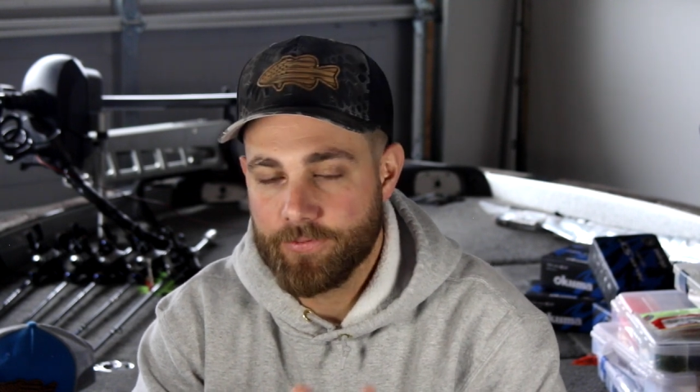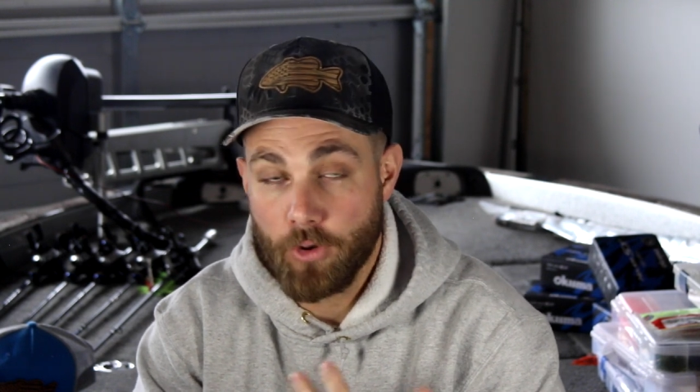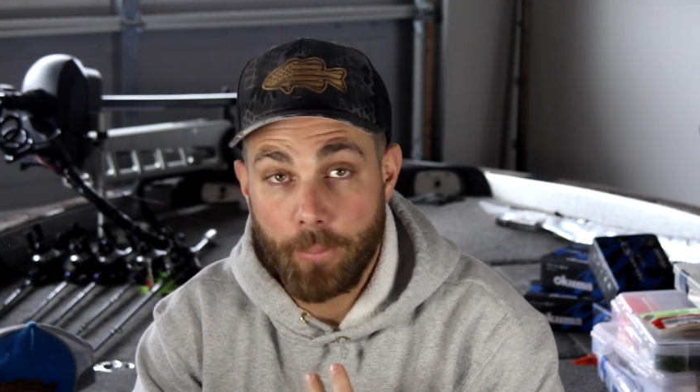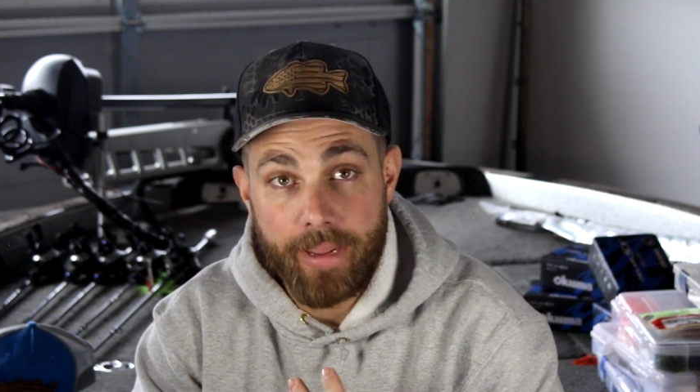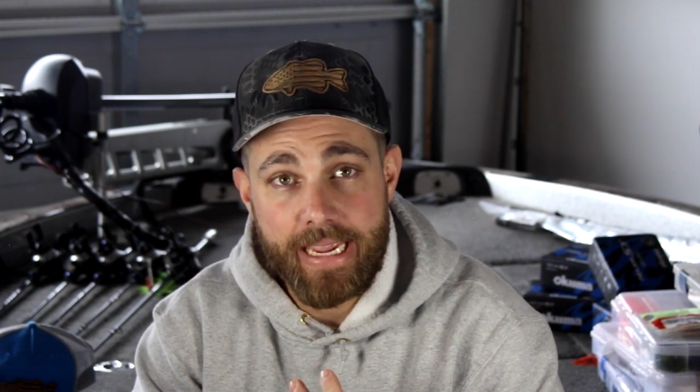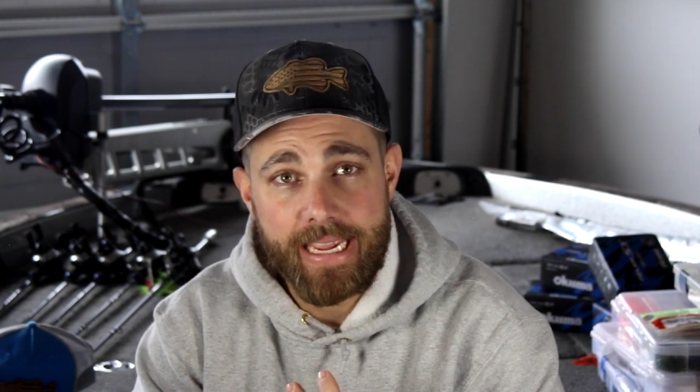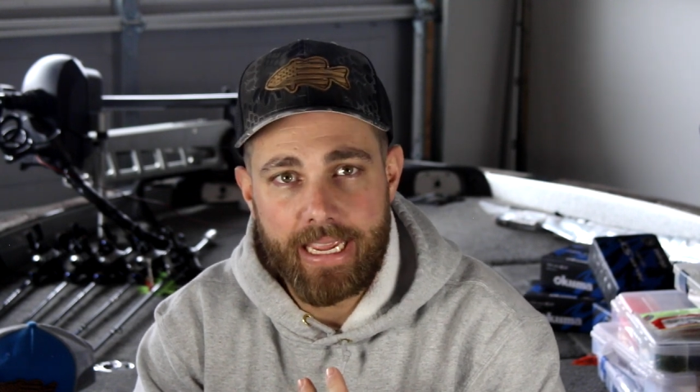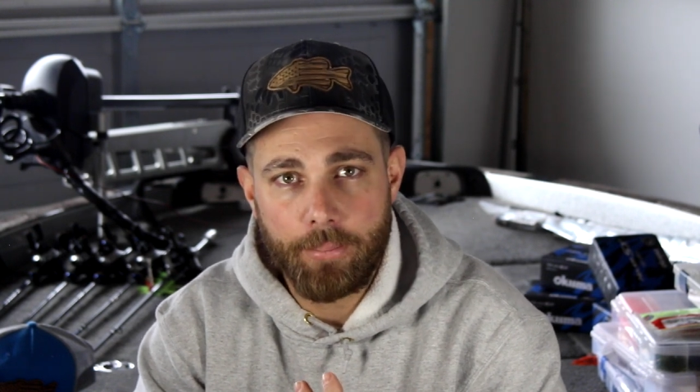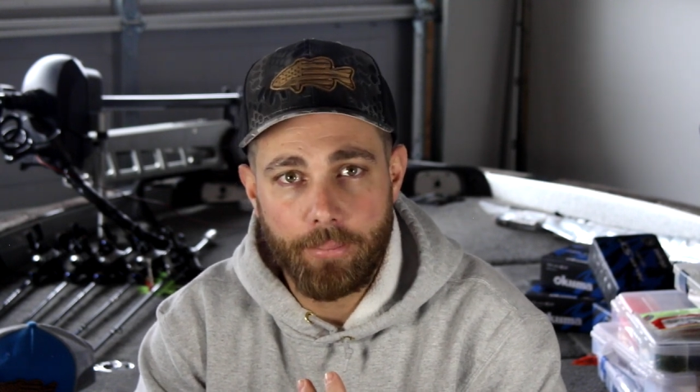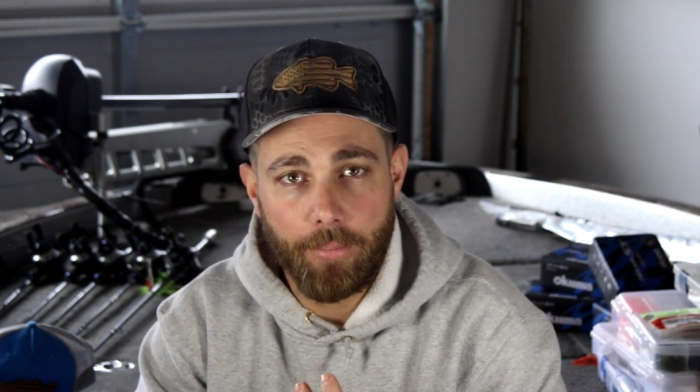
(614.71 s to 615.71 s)
for
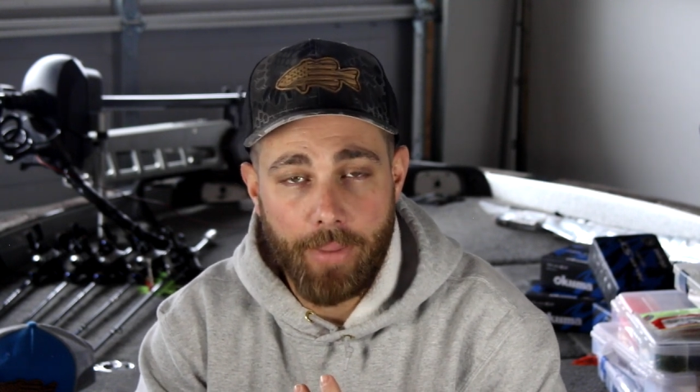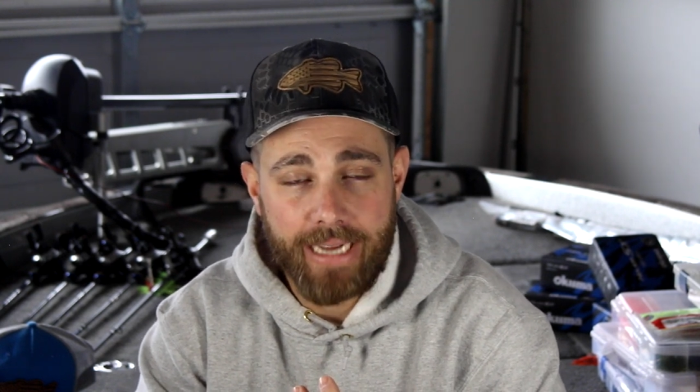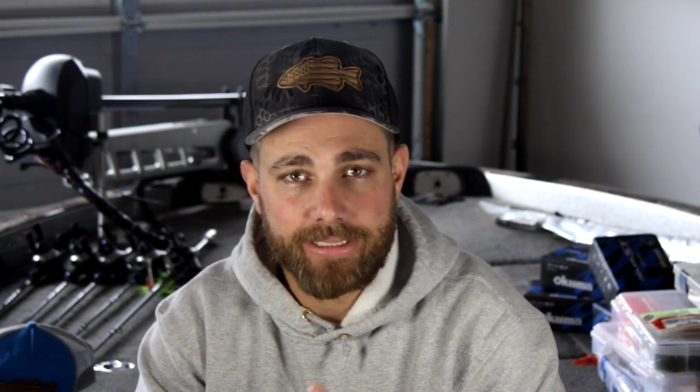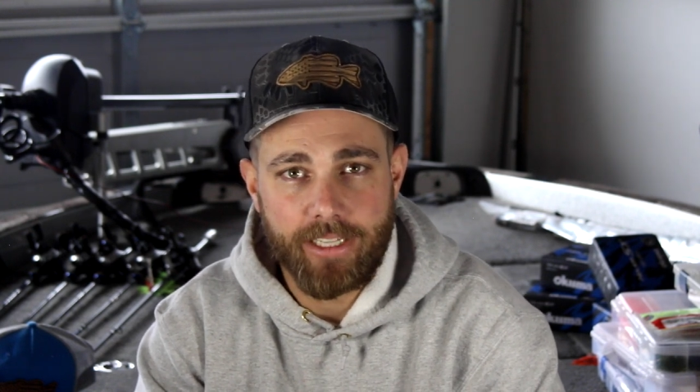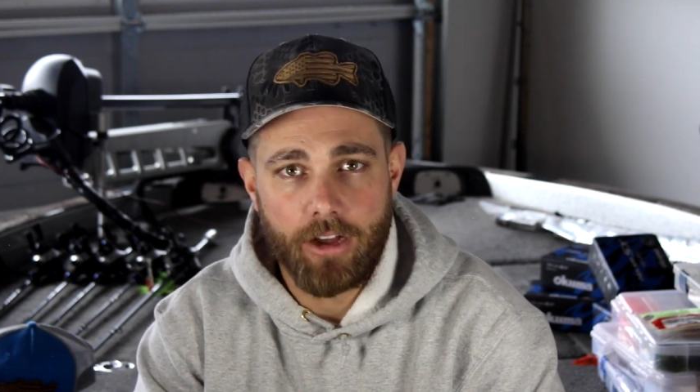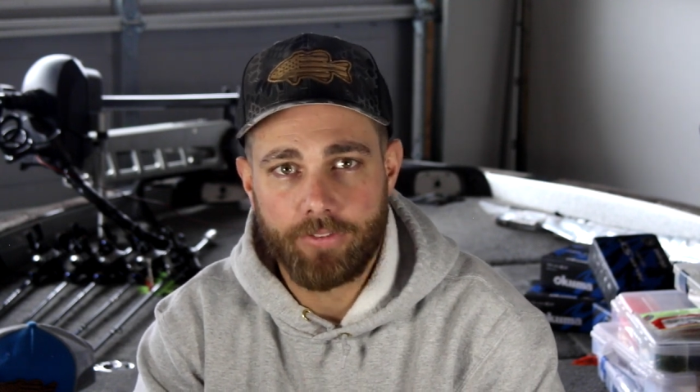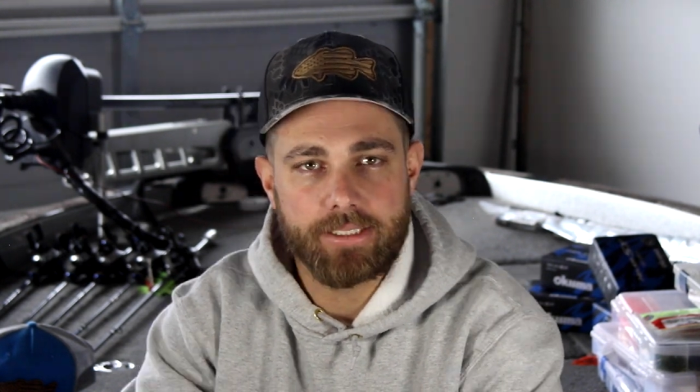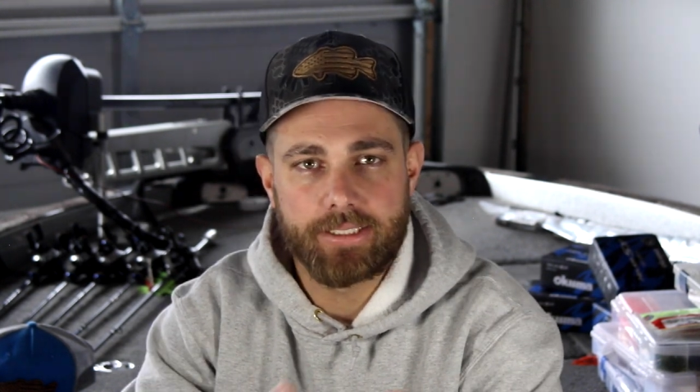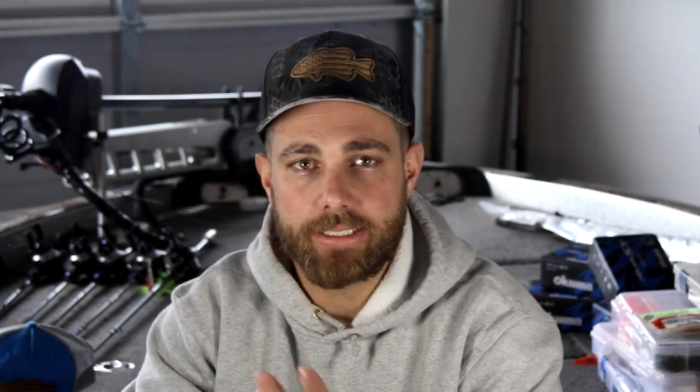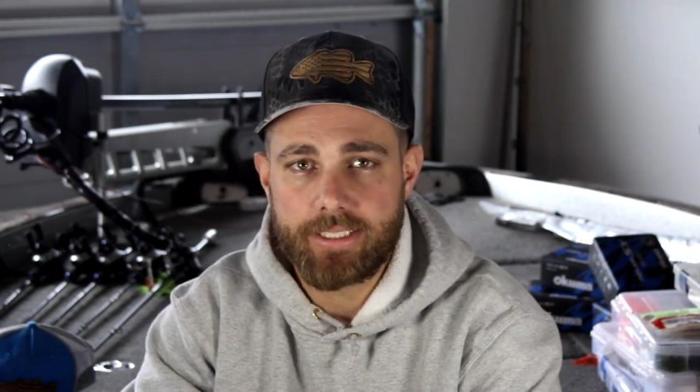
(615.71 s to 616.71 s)
me and myself,
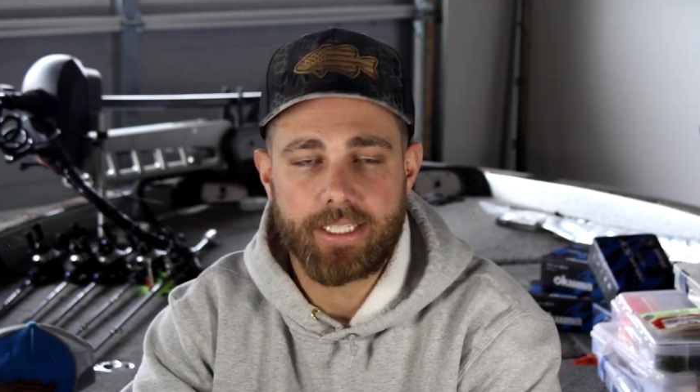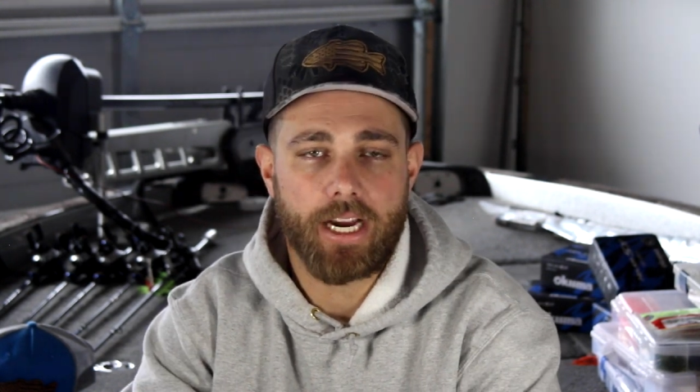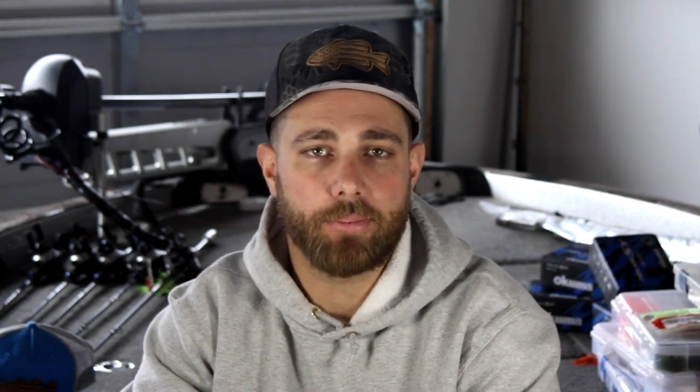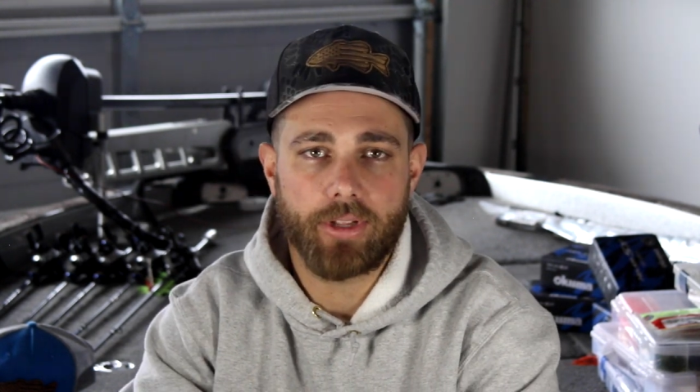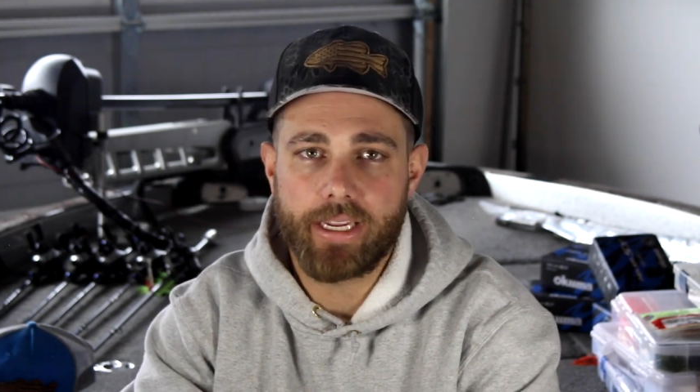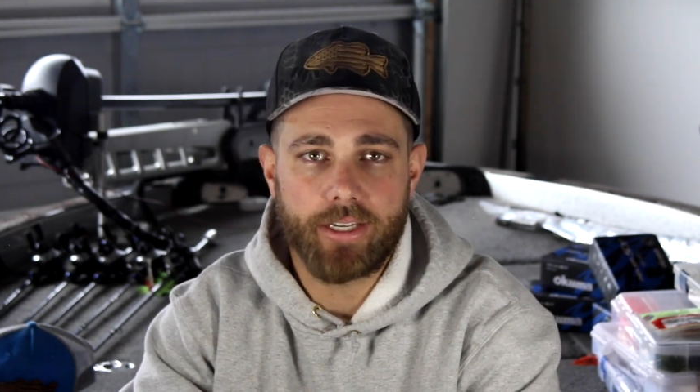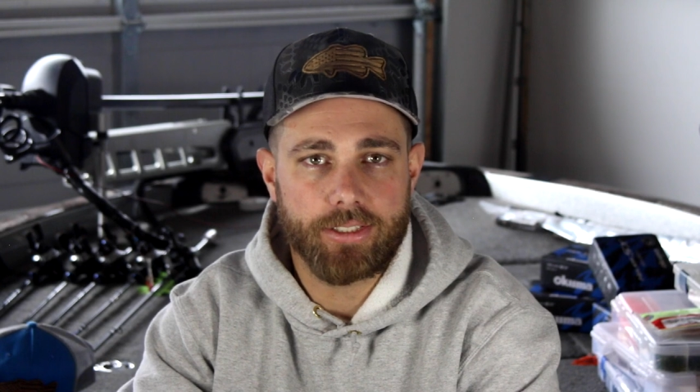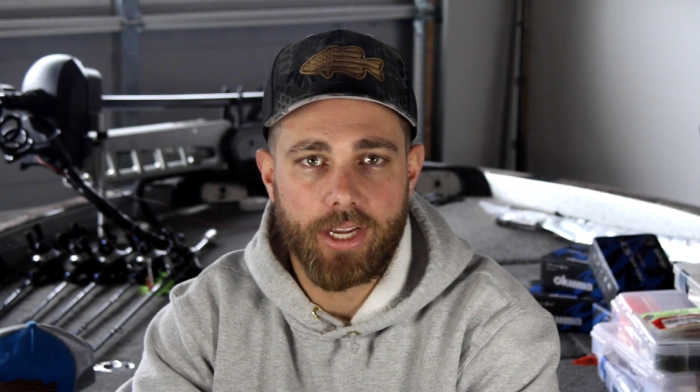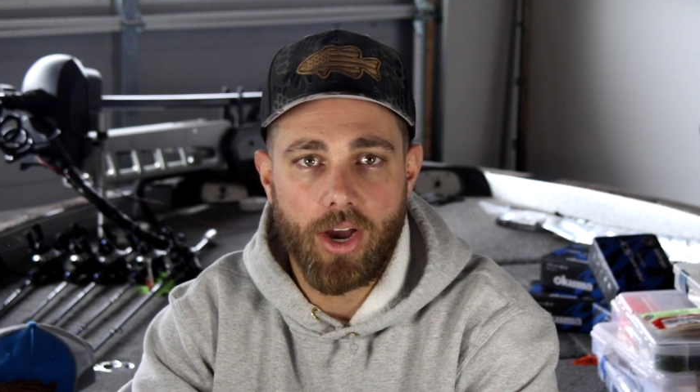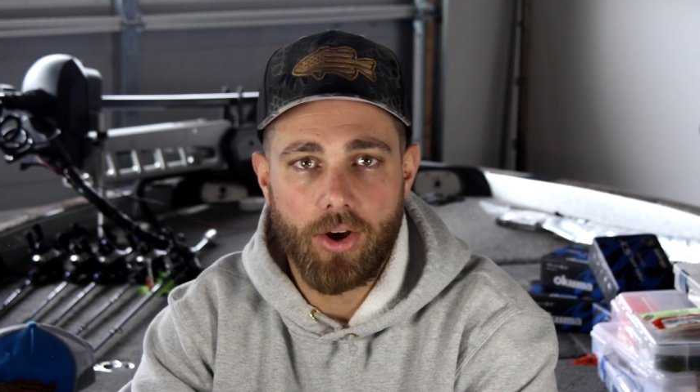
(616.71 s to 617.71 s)
just a couple of
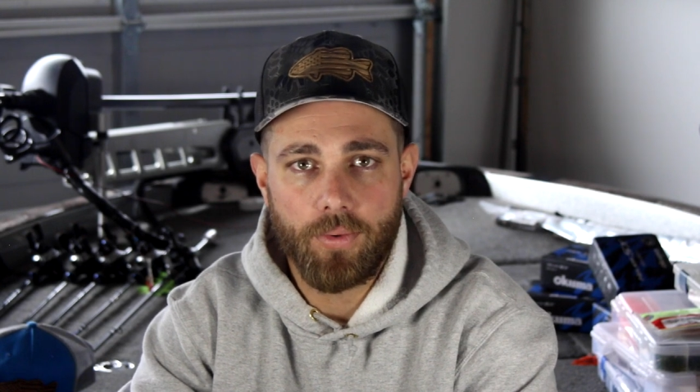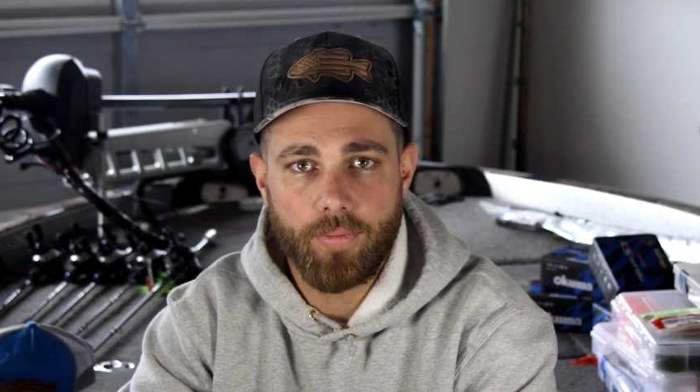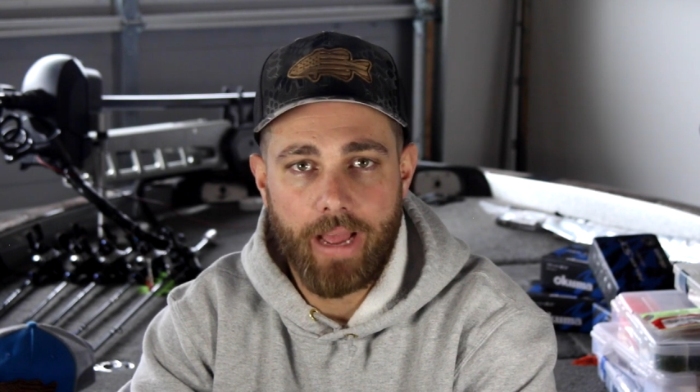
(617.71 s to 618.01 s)
years ago,